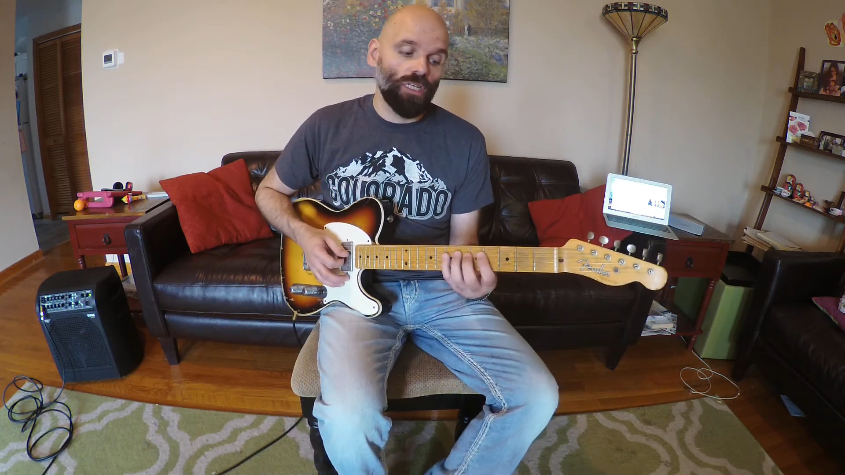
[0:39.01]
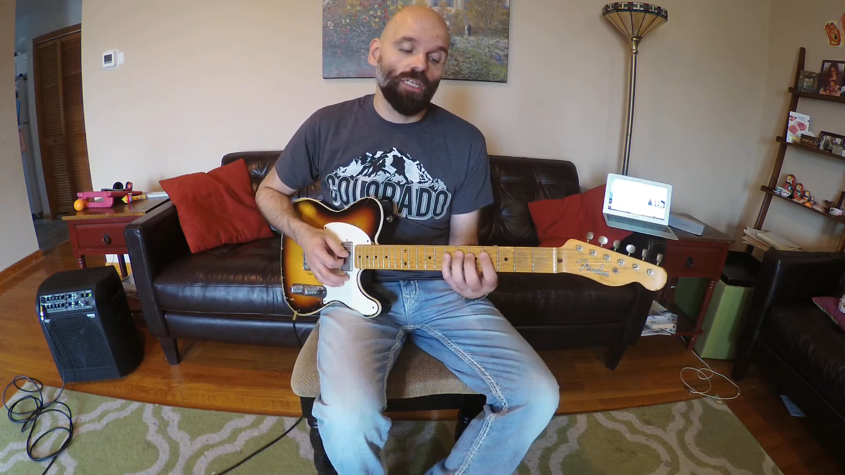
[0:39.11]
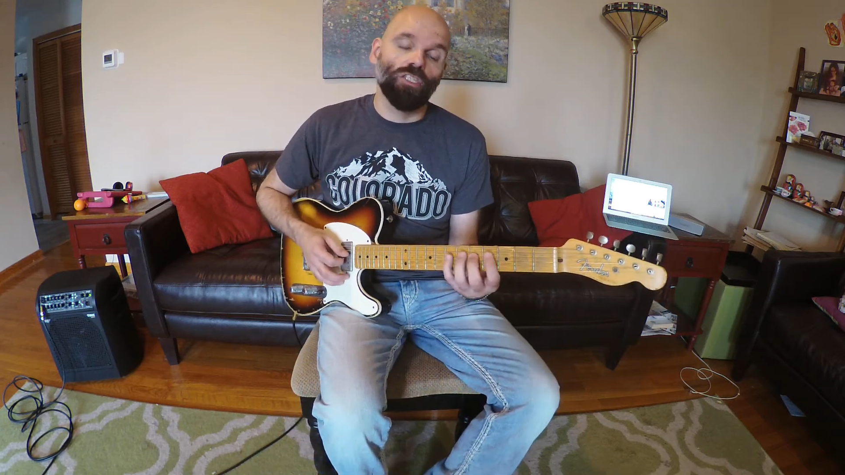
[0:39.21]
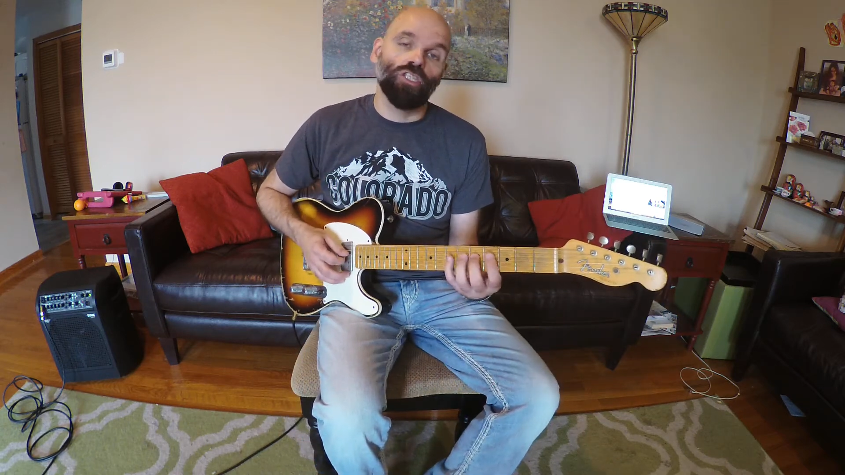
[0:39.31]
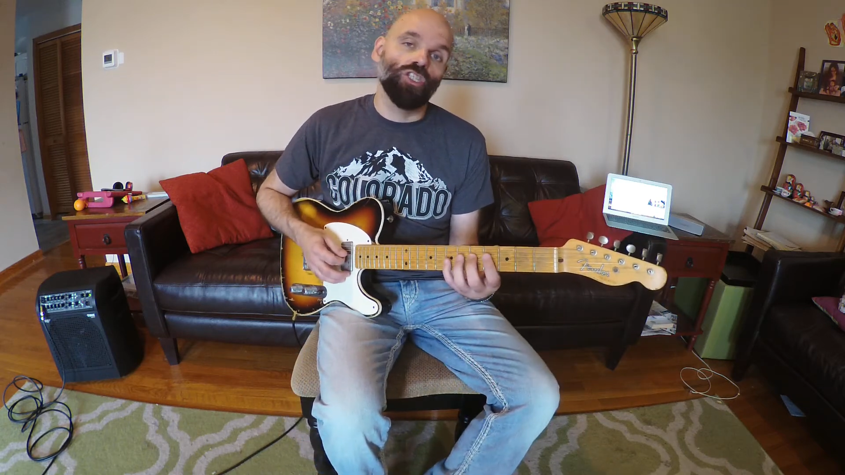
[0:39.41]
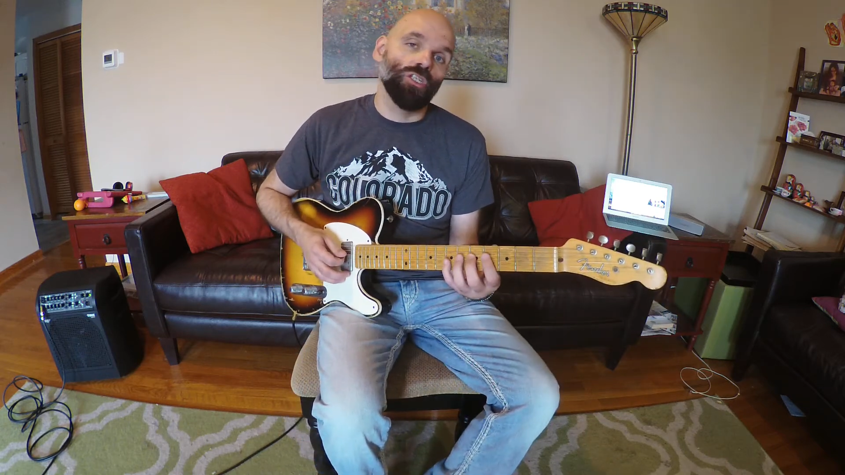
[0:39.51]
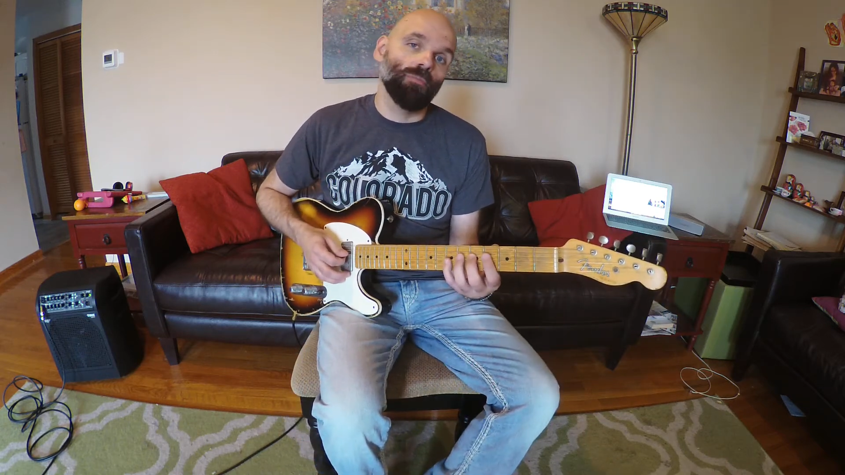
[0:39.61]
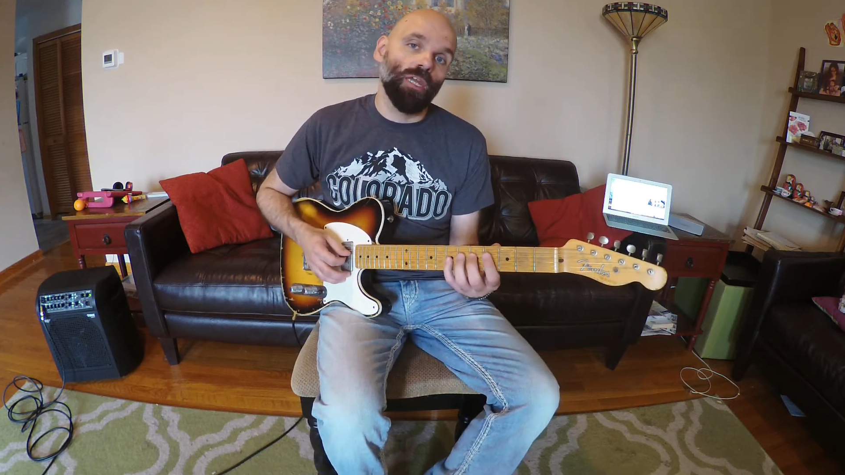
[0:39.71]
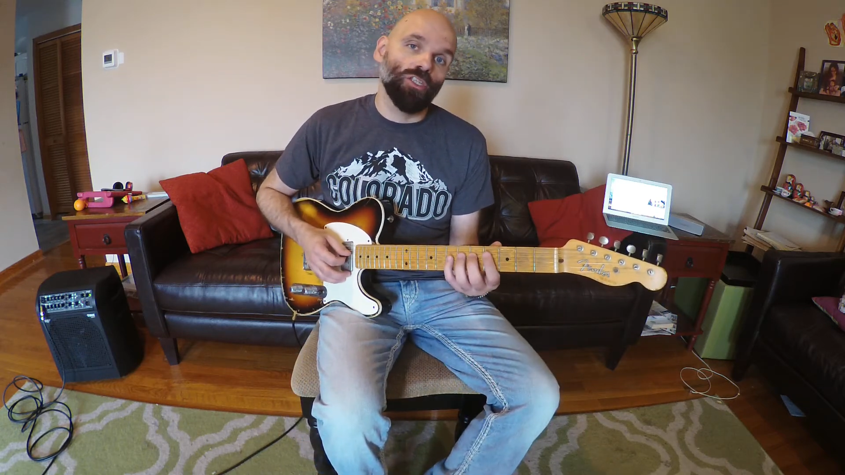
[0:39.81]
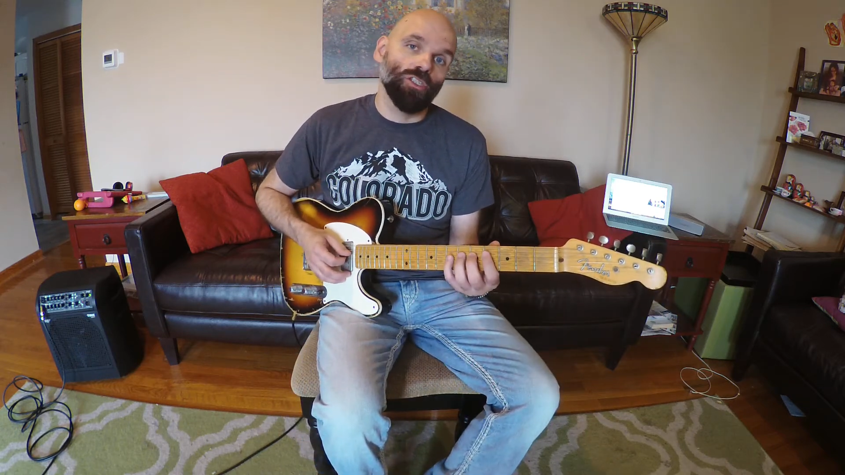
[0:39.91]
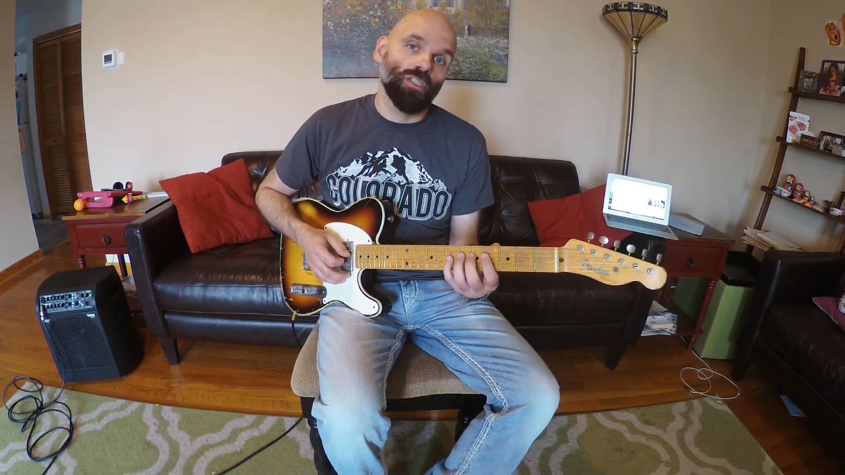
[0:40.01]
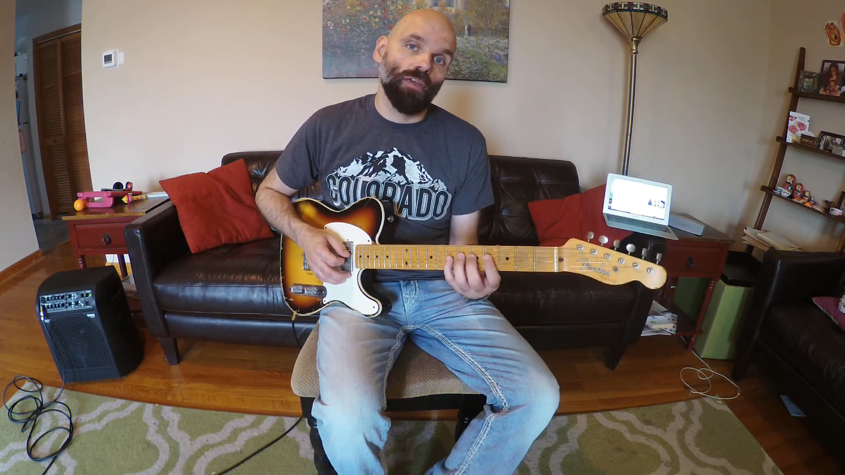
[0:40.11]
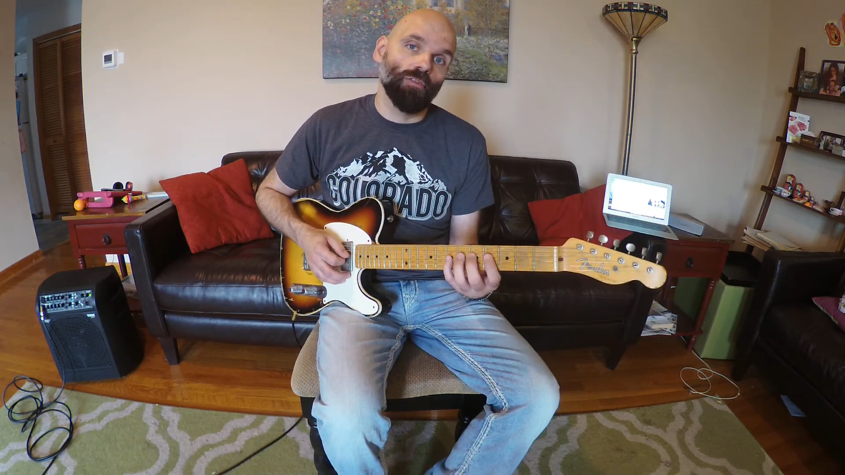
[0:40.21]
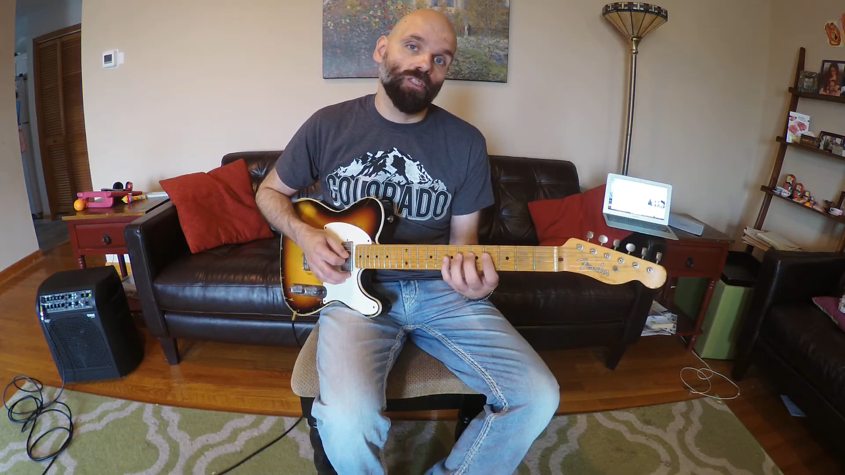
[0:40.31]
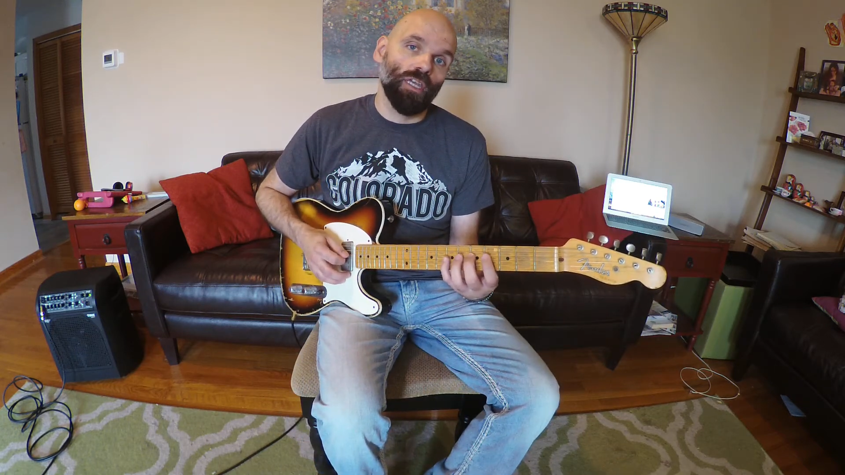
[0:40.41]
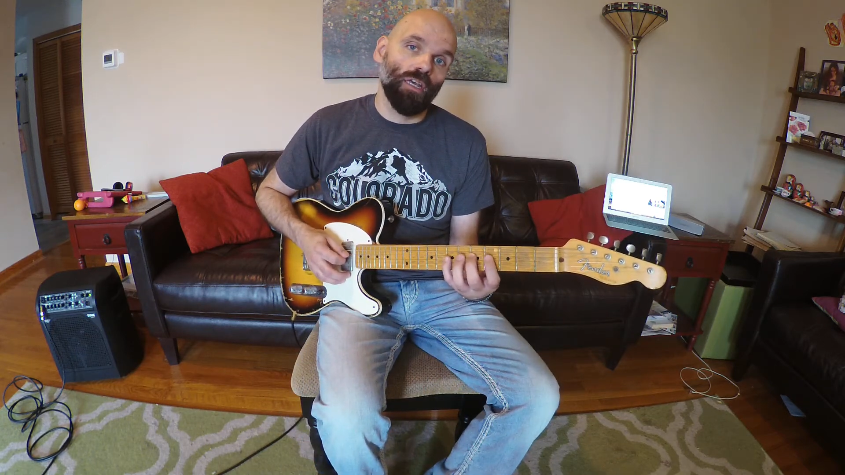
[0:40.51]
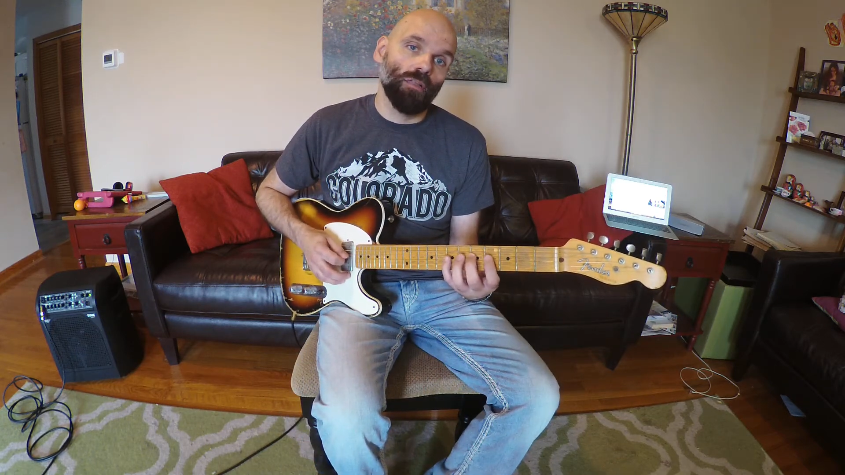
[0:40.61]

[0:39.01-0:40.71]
is a G major seven scale.